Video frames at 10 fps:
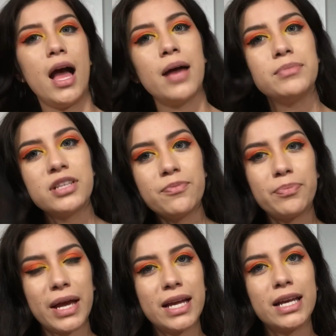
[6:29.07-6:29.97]
I'm
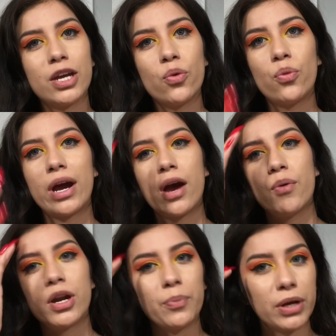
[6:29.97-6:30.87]
debating where I
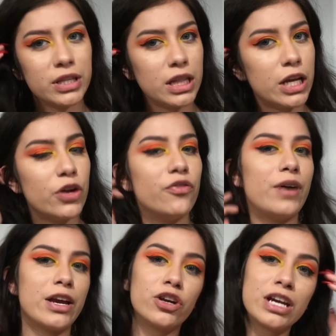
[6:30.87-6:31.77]
want to put the little
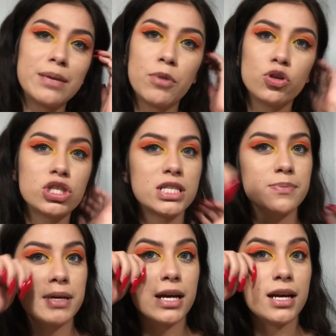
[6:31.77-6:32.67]
fire
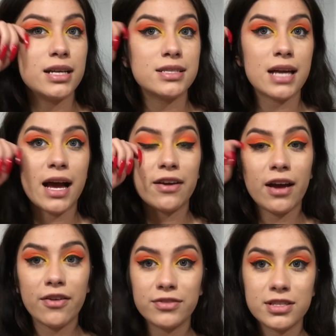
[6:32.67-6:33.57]
emojis because I
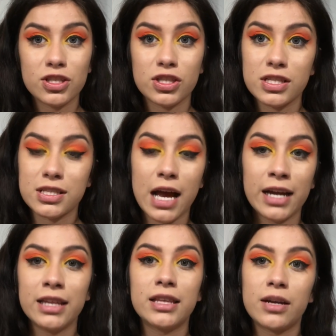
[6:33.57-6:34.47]
have just
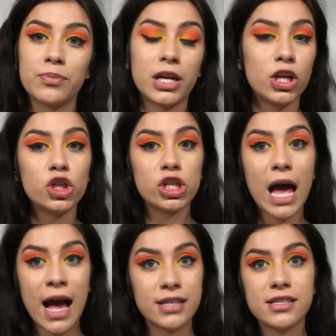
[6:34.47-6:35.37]
decided that I'm going to
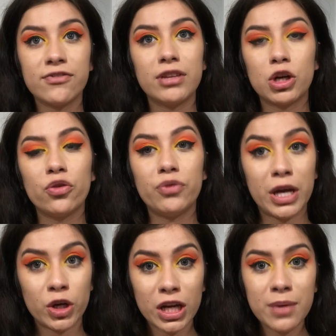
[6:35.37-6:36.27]
add some little
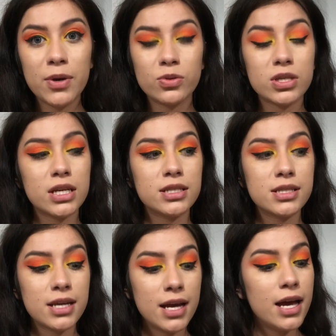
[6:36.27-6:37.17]
fire
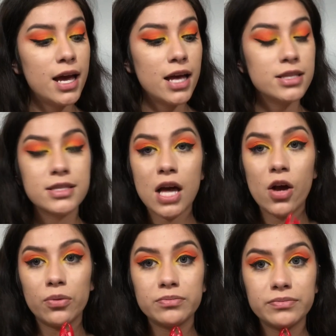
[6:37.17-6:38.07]
emojis.
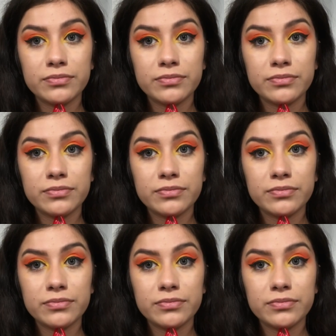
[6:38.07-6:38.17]
So,